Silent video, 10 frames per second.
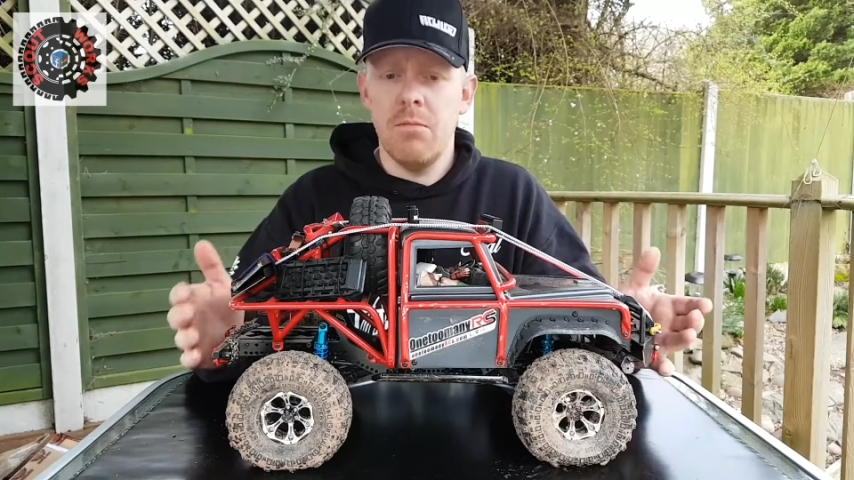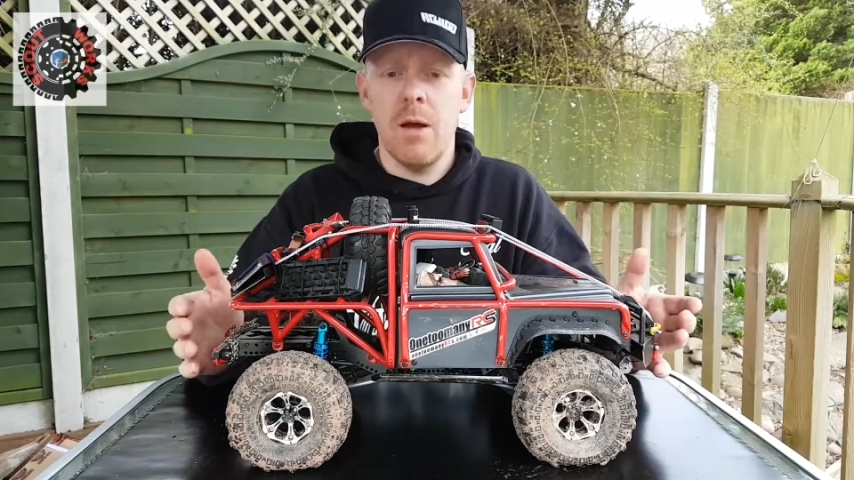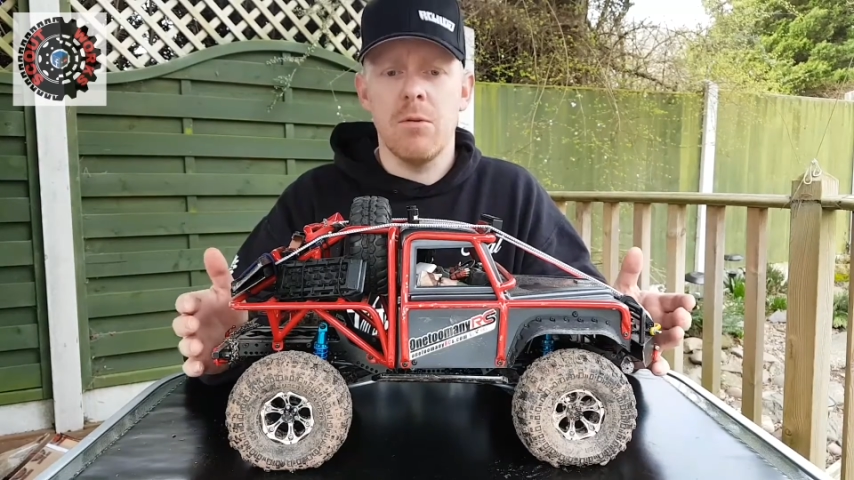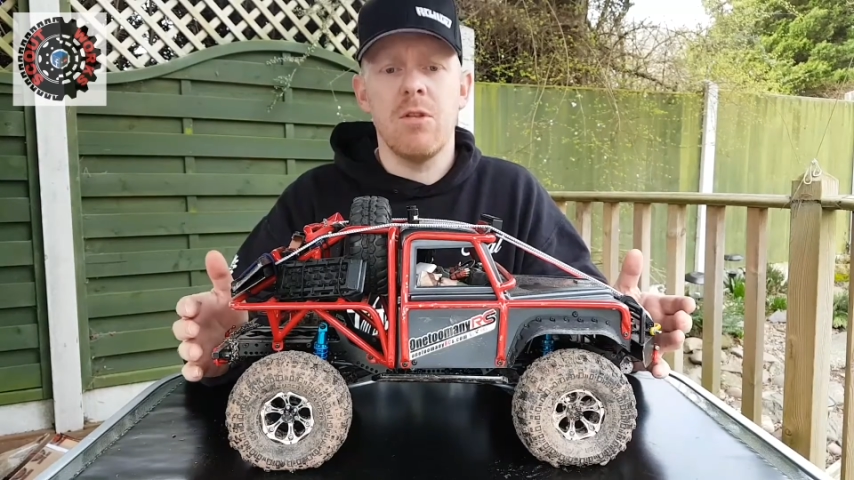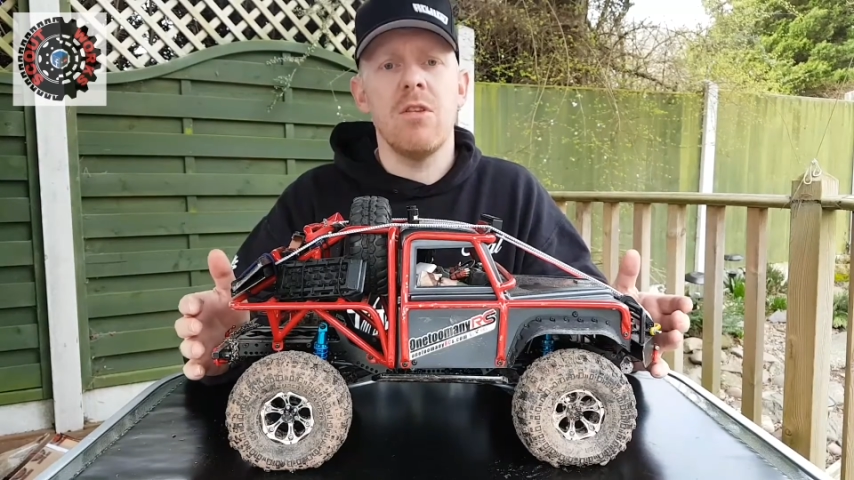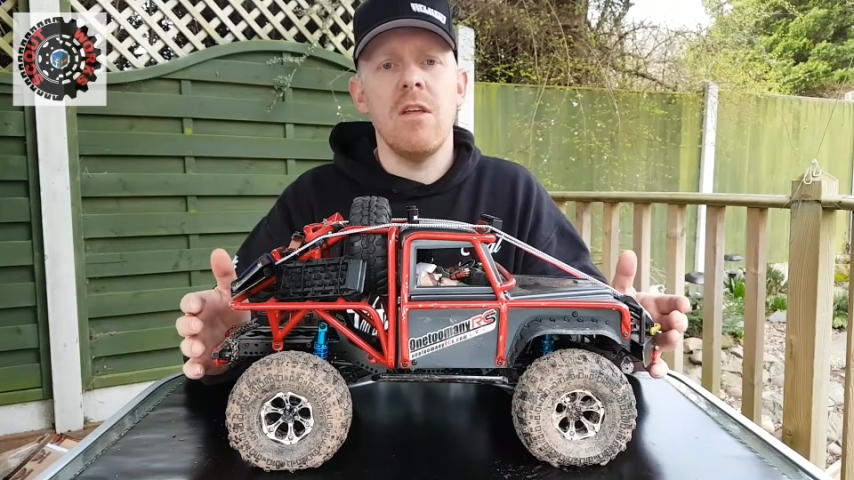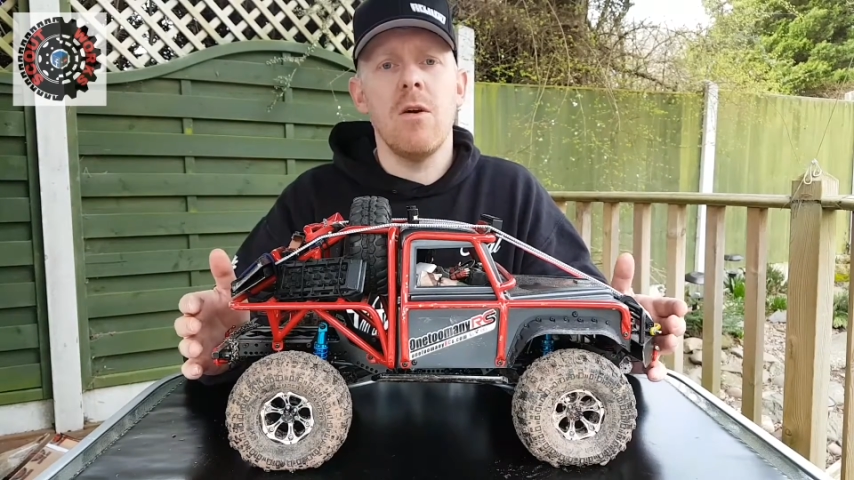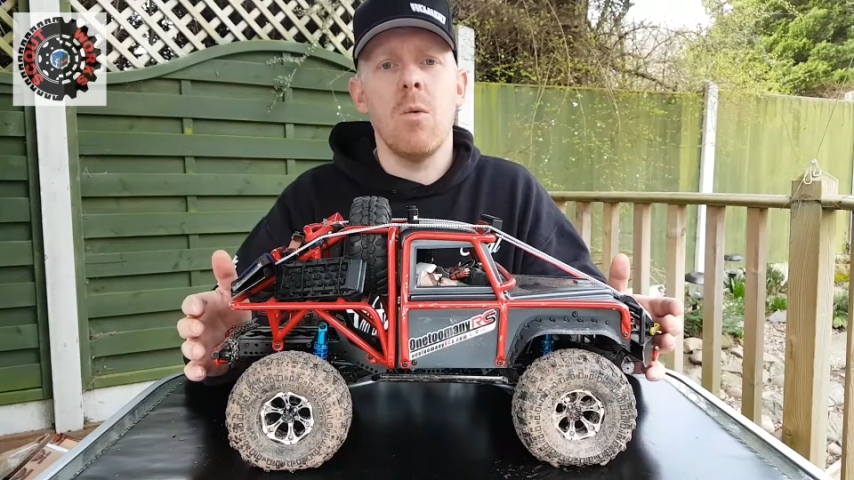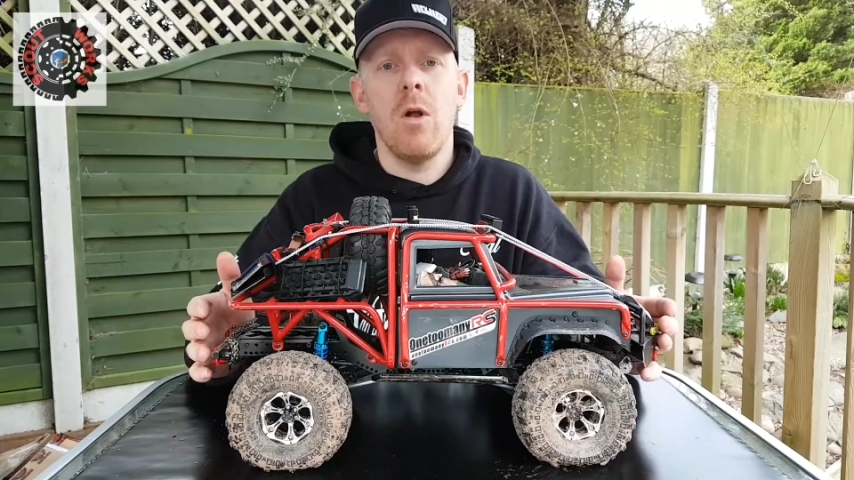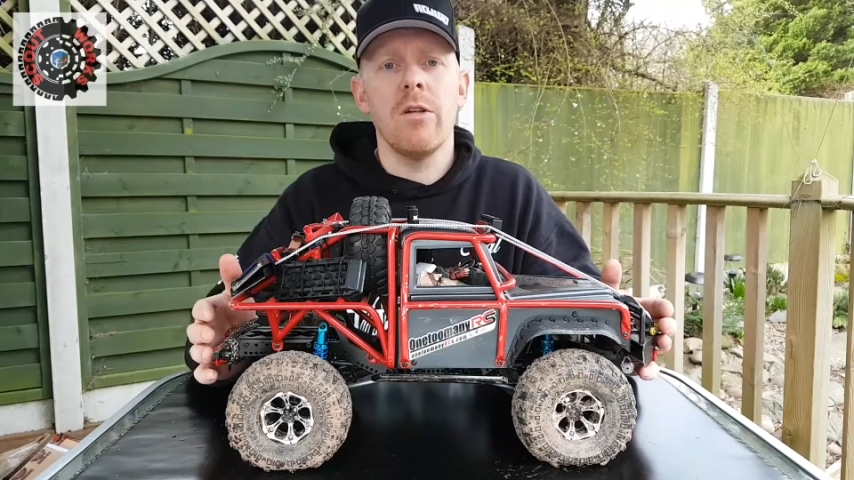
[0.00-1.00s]
be able to see the
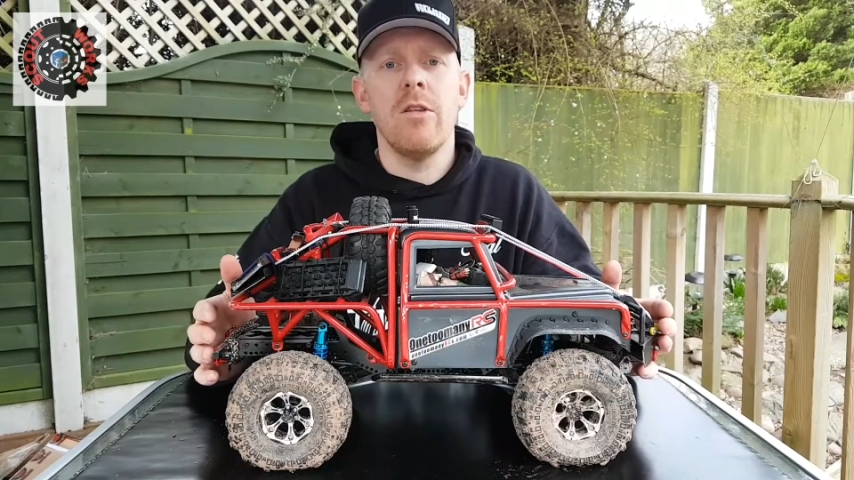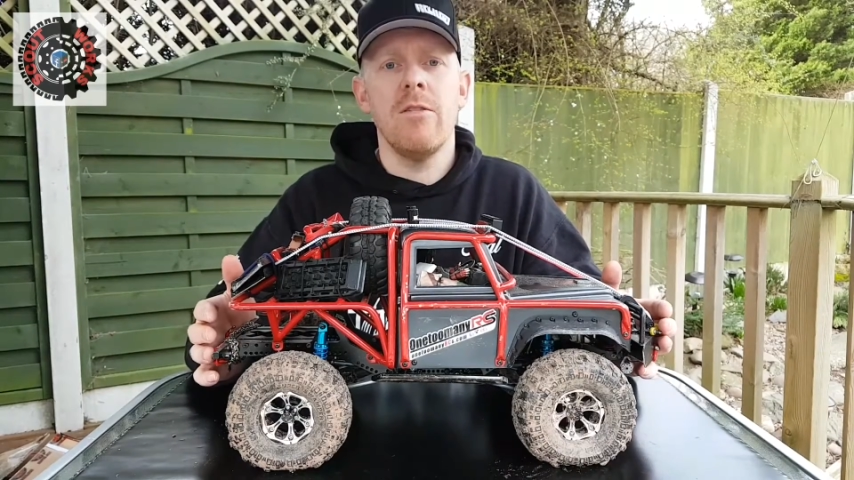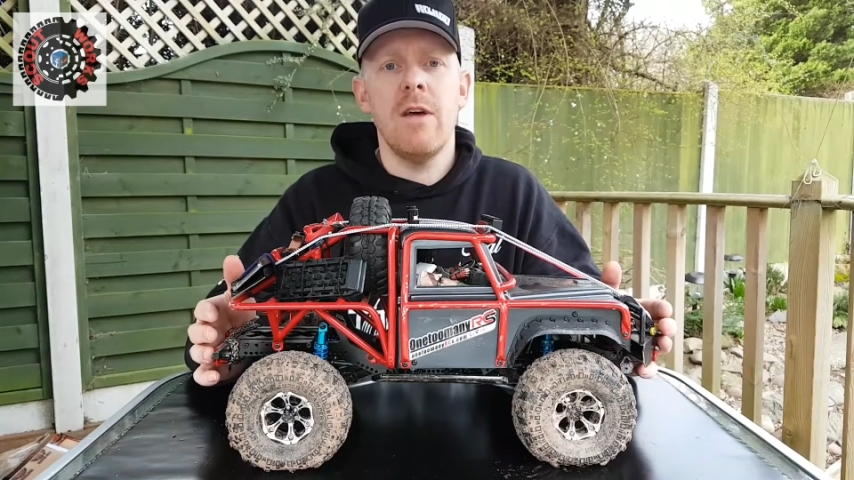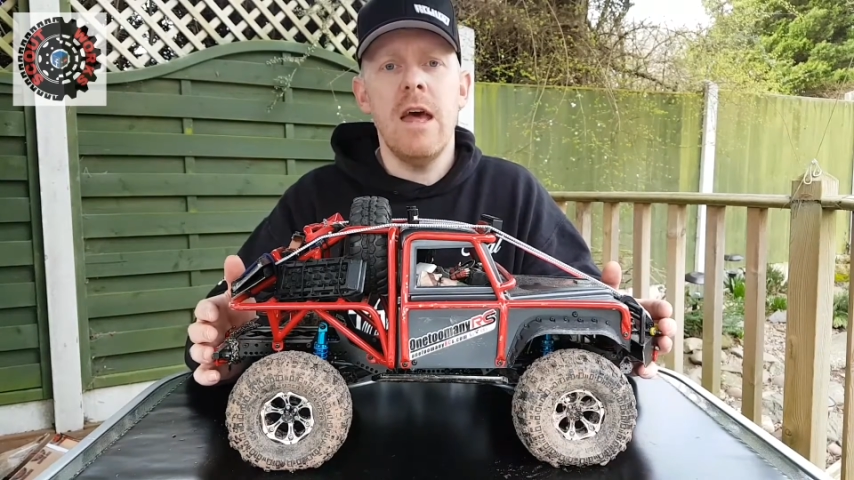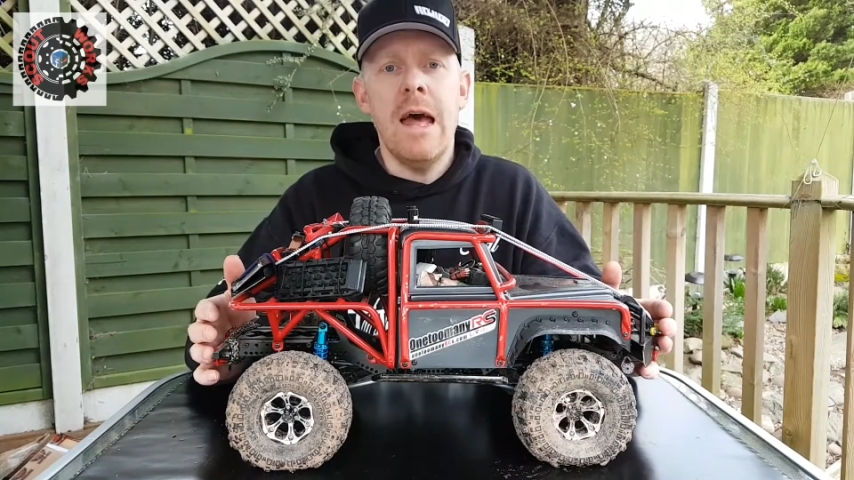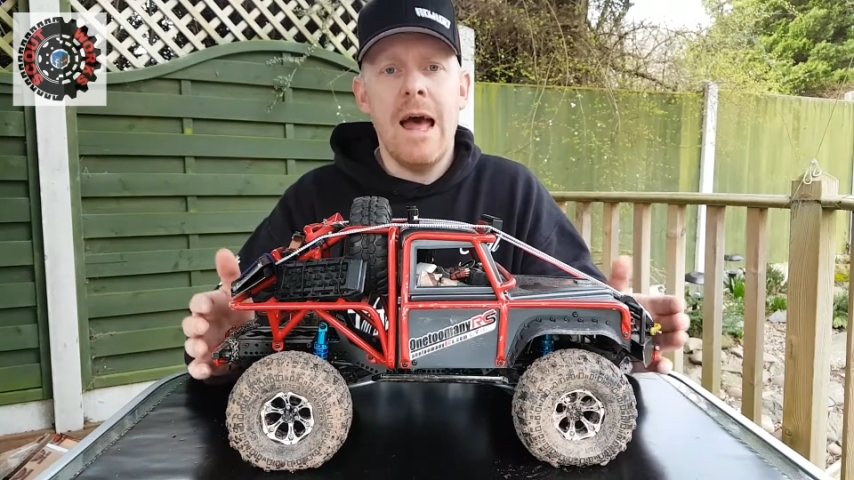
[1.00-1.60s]
quality of it,